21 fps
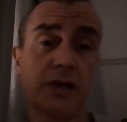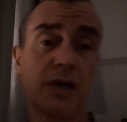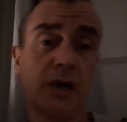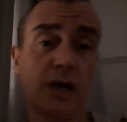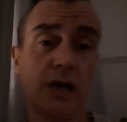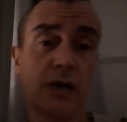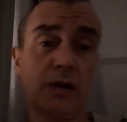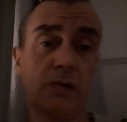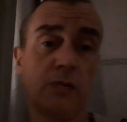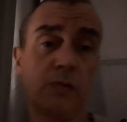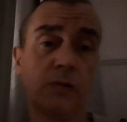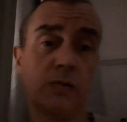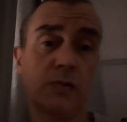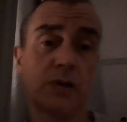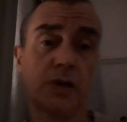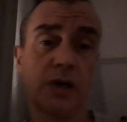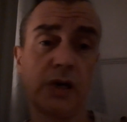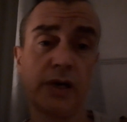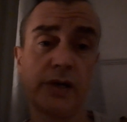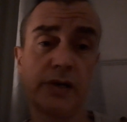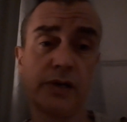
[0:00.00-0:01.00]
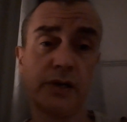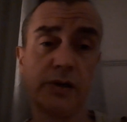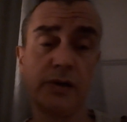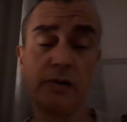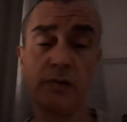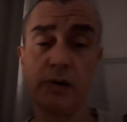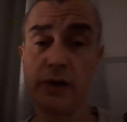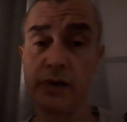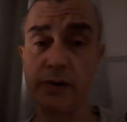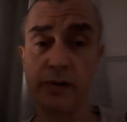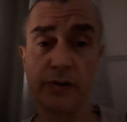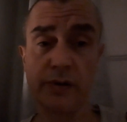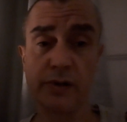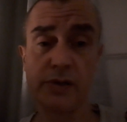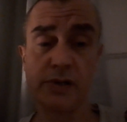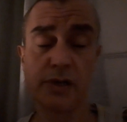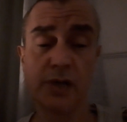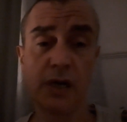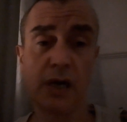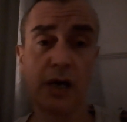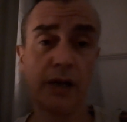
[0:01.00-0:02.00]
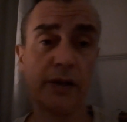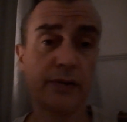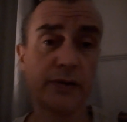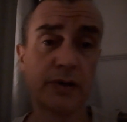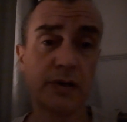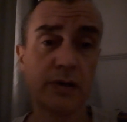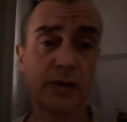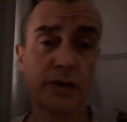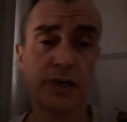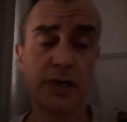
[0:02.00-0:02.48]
care coordinator, who I couldn't stand,